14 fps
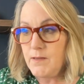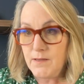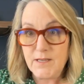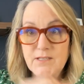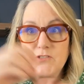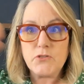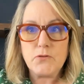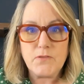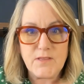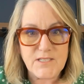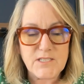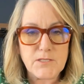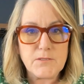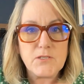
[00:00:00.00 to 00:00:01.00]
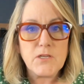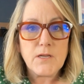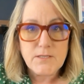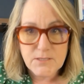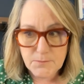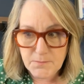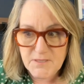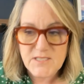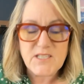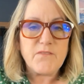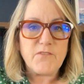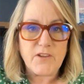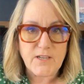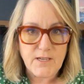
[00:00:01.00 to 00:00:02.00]
into this
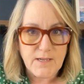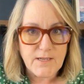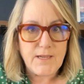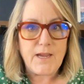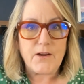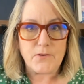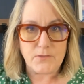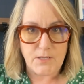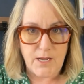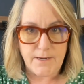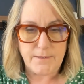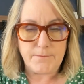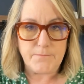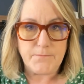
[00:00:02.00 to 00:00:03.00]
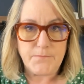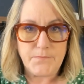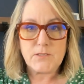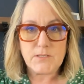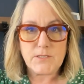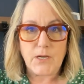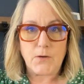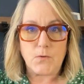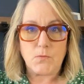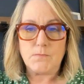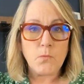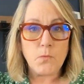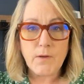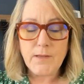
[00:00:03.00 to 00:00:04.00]
specific care line. So
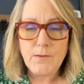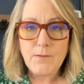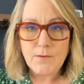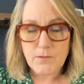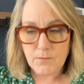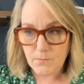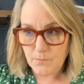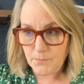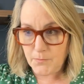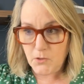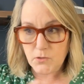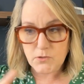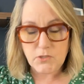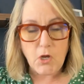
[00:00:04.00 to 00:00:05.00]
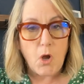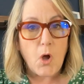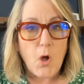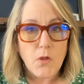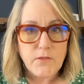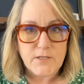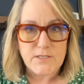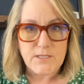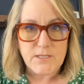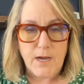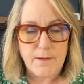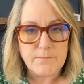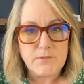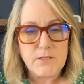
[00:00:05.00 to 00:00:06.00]
we pulled all the
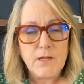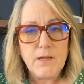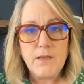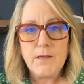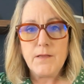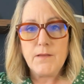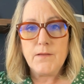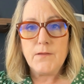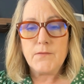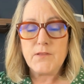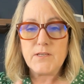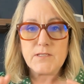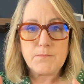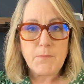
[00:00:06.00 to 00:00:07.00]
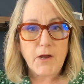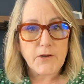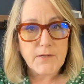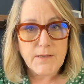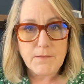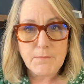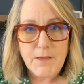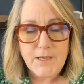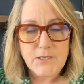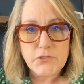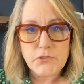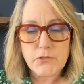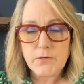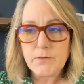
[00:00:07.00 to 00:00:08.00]
stops. This marketing
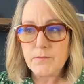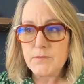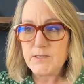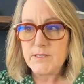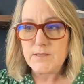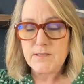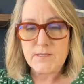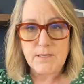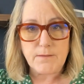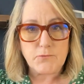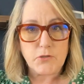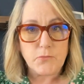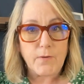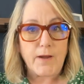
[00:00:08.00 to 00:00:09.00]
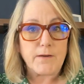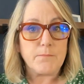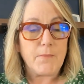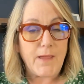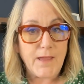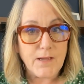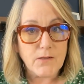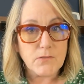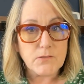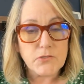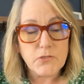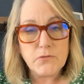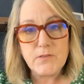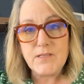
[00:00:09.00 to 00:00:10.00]
manager did some direct mail
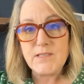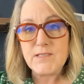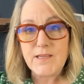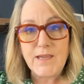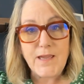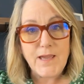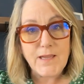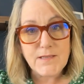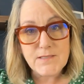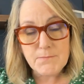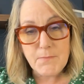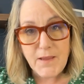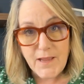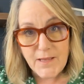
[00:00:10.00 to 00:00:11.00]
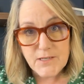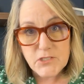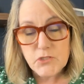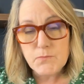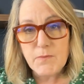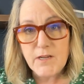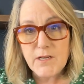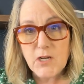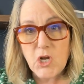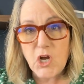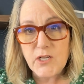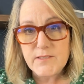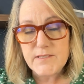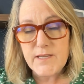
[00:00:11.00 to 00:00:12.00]
to these case management
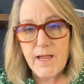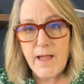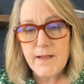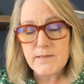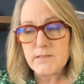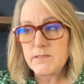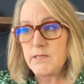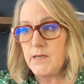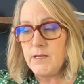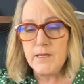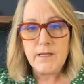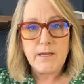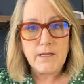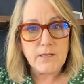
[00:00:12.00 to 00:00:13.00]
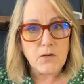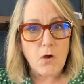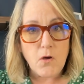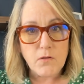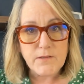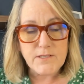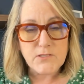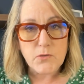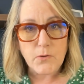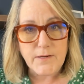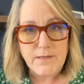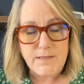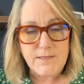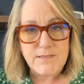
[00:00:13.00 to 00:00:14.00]
contacts in all these
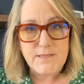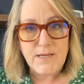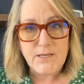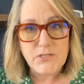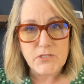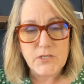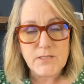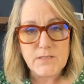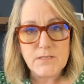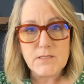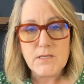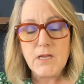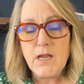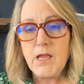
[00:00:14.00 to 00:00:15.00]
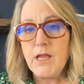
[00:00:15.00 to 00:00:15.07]
organizations.